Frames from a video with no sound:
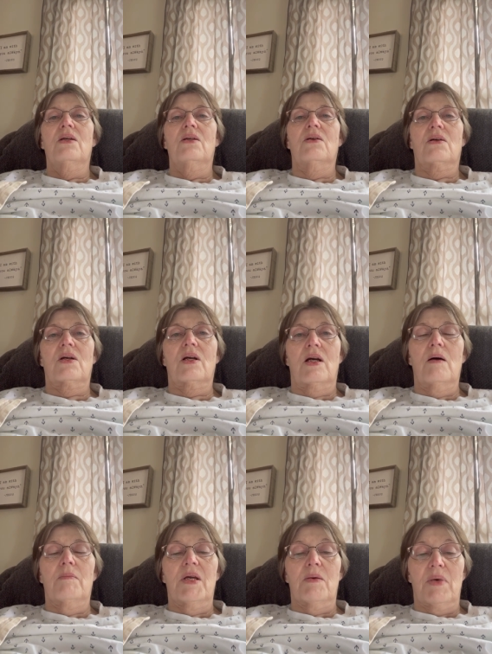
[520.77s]
you're
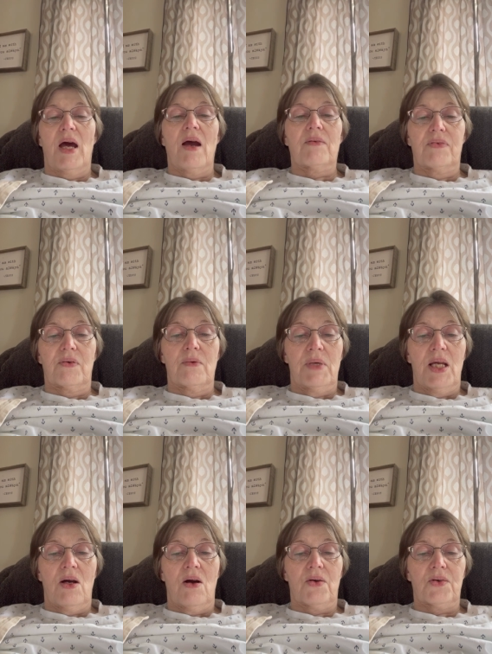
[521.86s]
coming back for me,
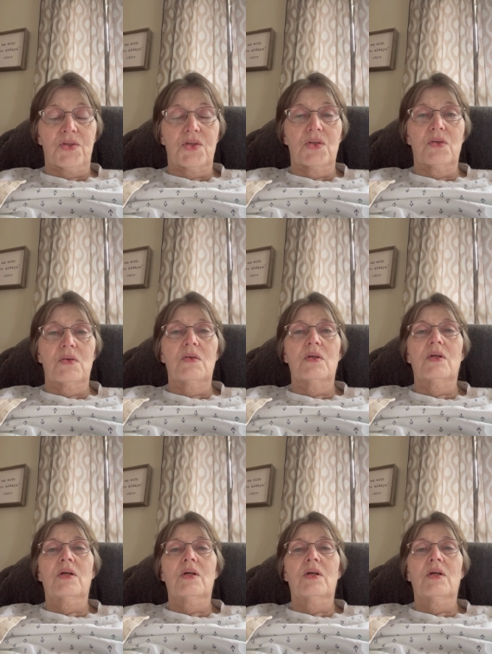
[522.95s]
aren't you?